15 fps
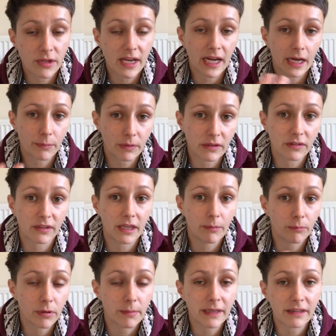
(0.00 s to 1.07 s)
habits
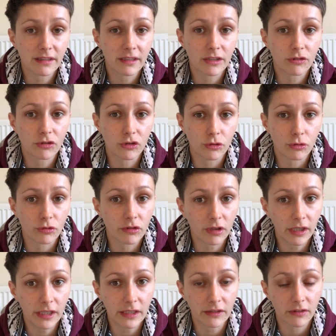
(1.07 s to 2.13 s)
implemented into your
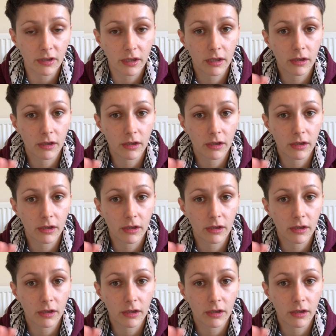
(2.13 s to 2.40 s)
diet,